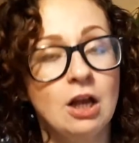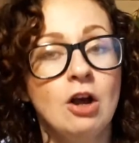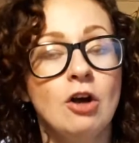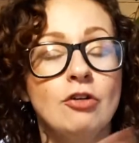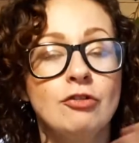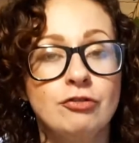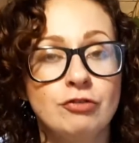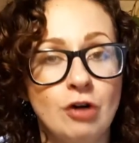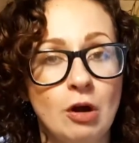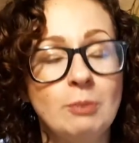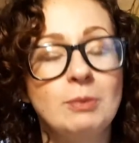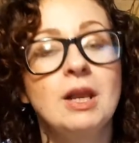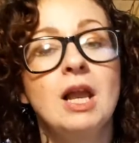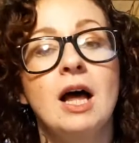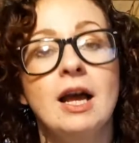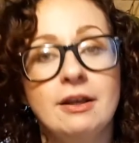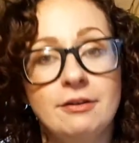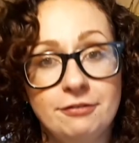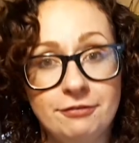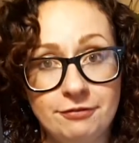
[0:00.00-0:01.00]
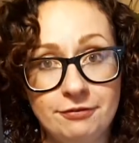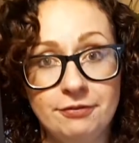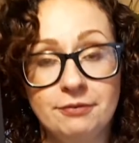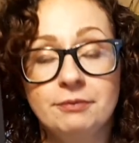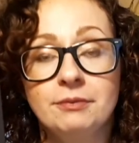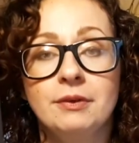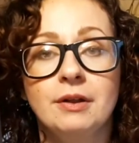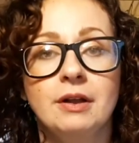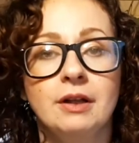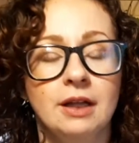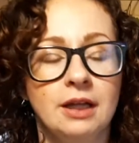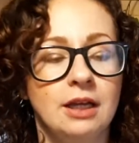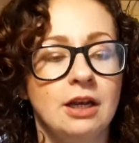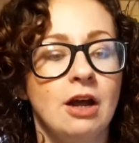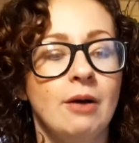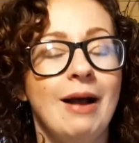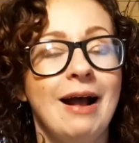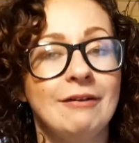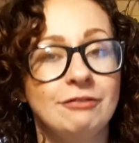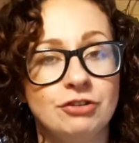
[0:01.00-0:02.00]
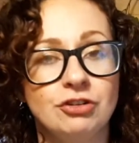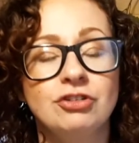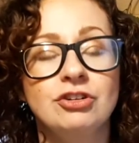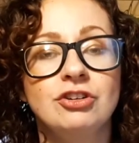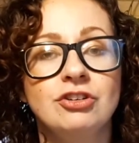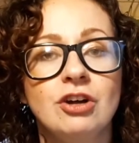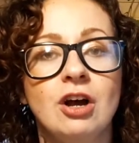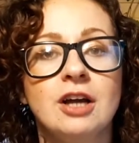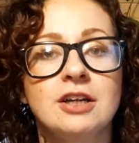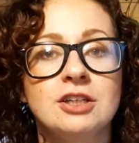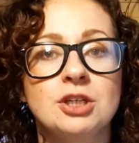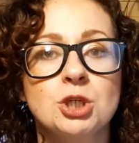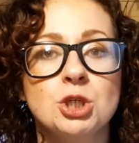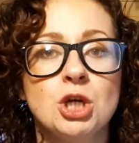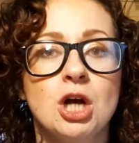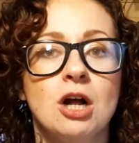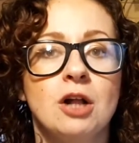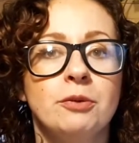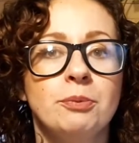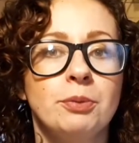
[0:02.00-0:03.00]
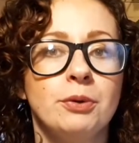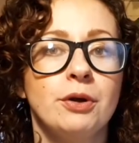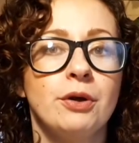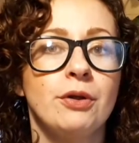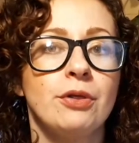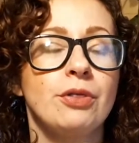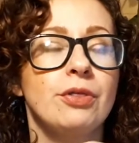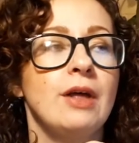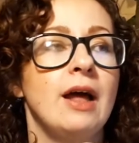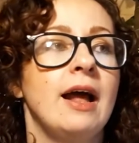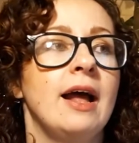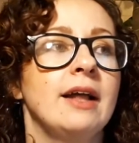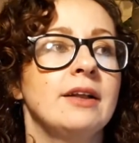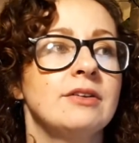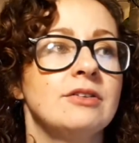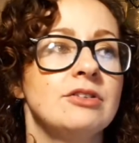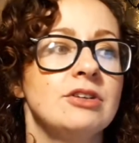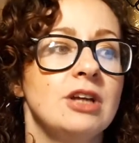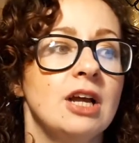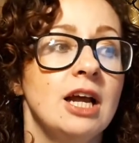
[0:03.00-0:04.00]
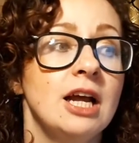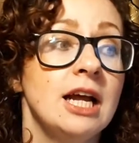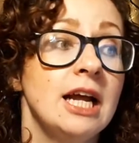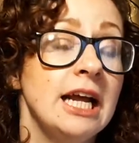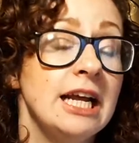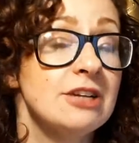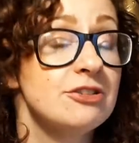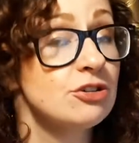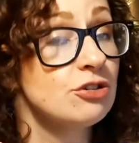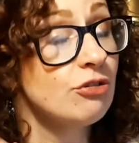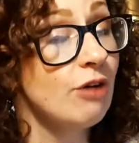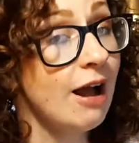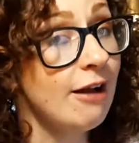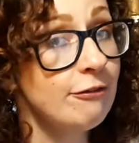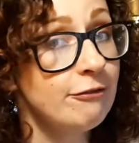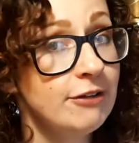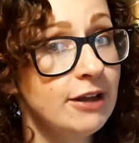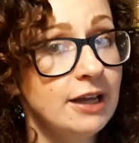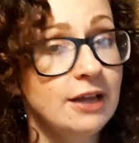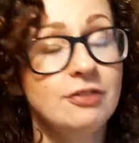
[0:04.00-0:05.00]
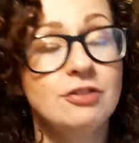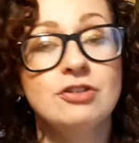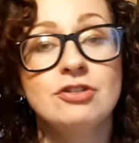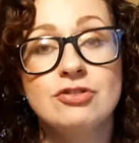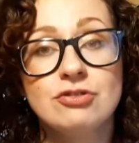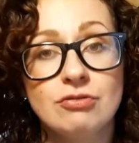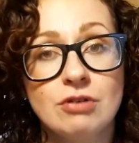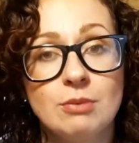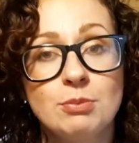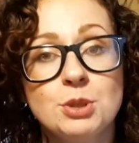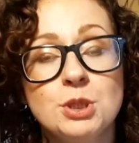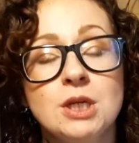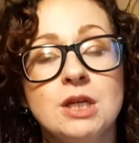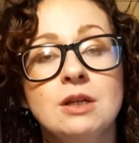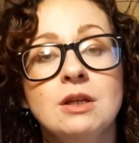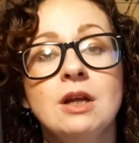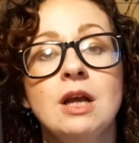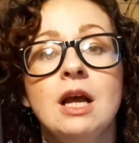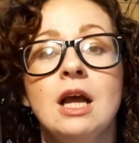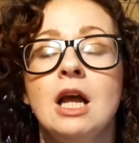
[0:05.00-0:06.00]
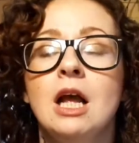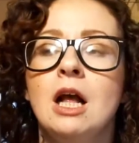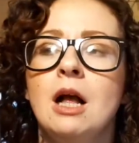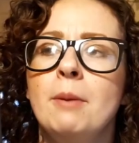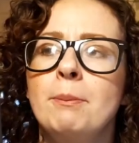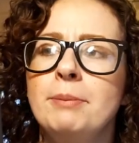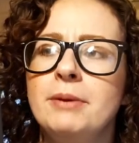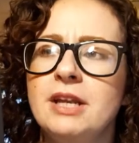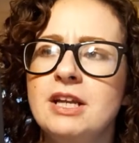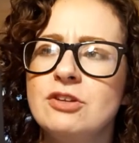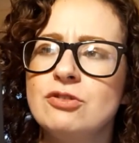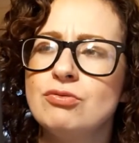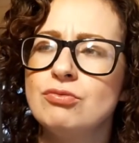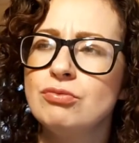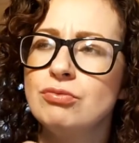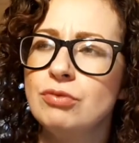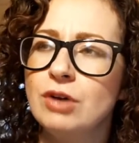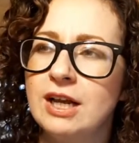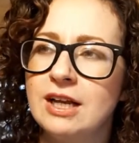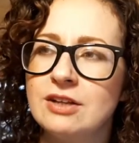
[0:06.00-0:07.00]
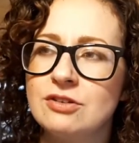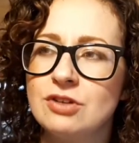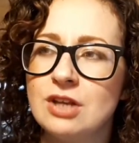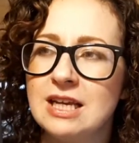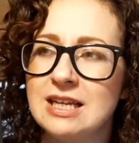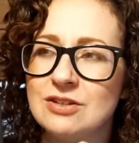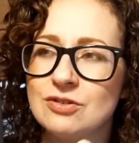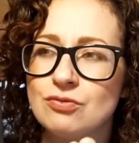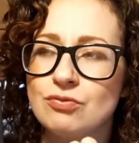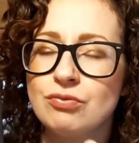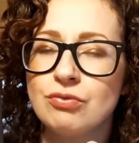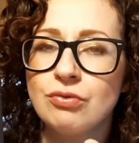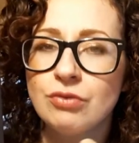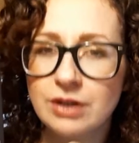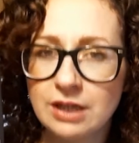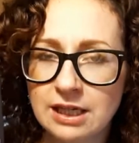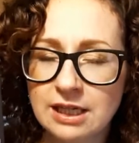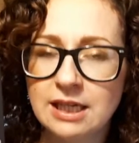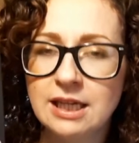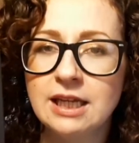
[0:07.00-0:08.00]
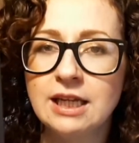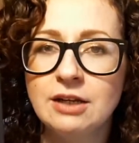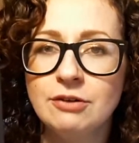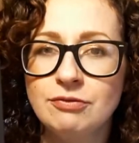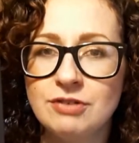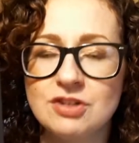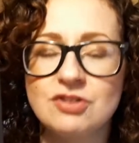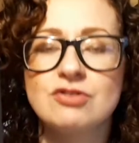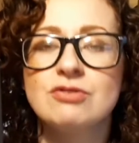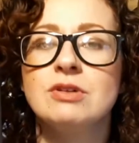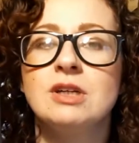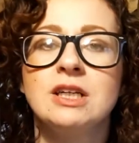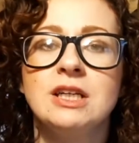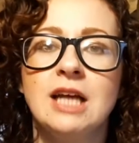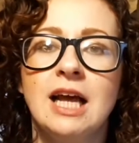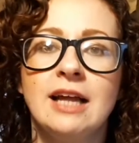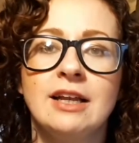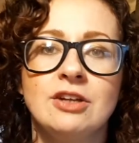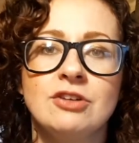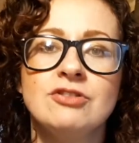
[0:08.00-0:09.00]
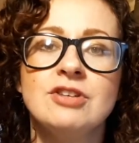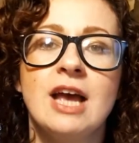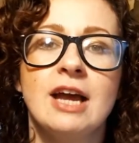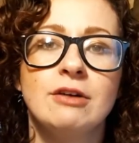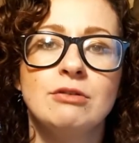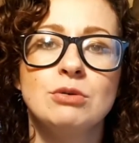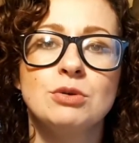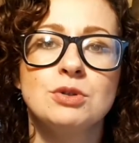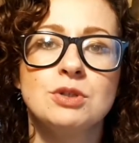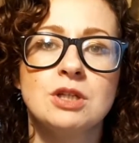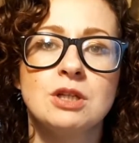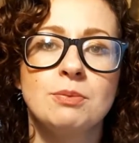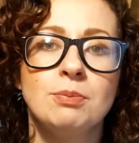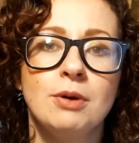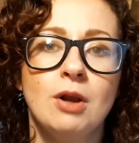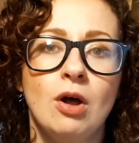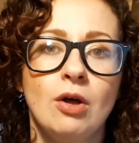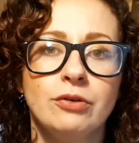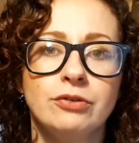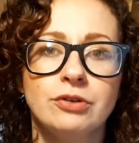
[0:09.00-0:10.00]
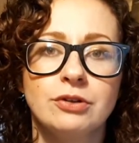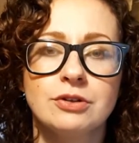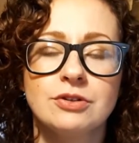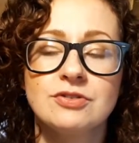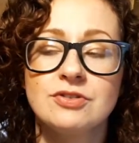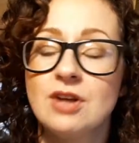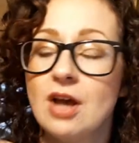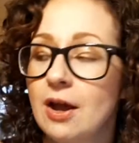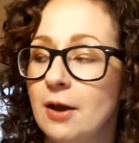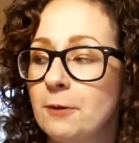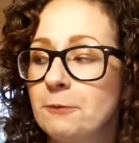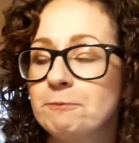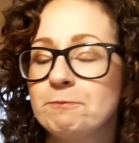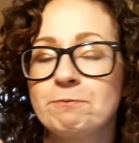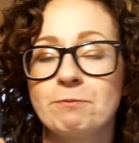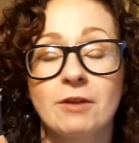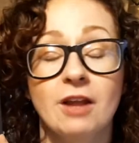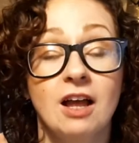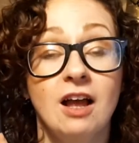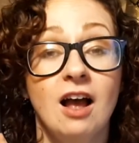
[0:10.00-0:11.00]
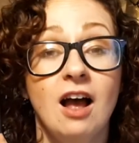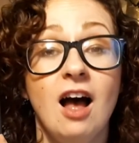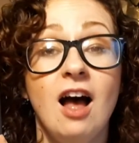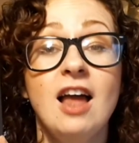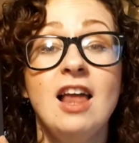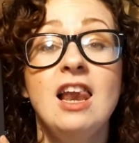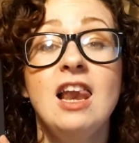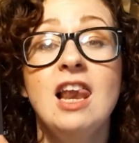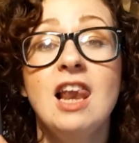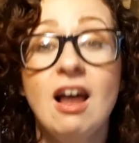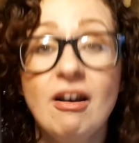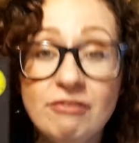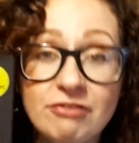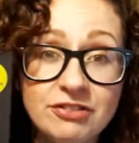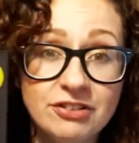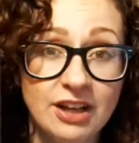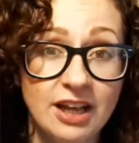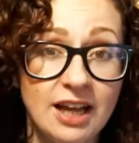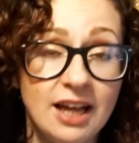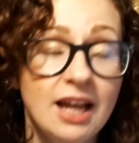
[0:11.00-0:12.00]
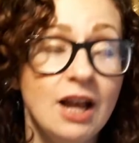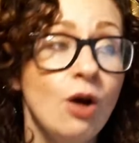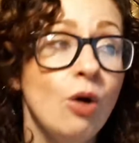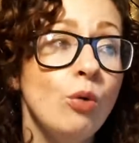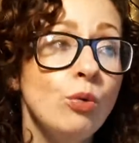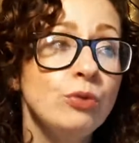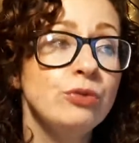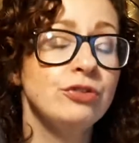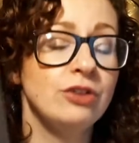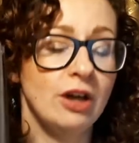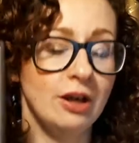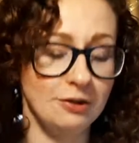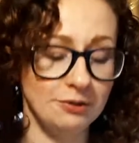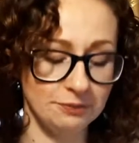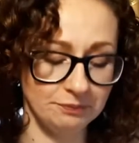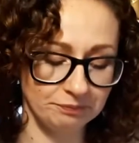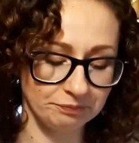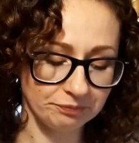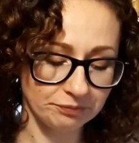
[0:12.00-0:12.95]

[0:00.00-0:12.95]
from life, you know, after she died in childbirth, and it's graphic, the description, but it's really visceral and integral to the plot. So I loved it. Also,